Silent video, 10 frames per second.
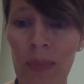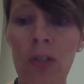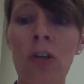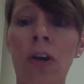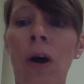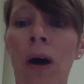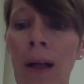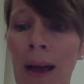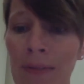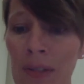You don't all
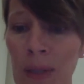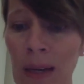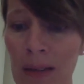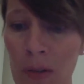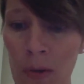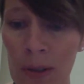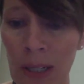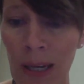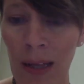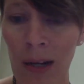have to be at school
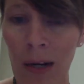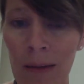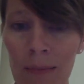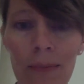together.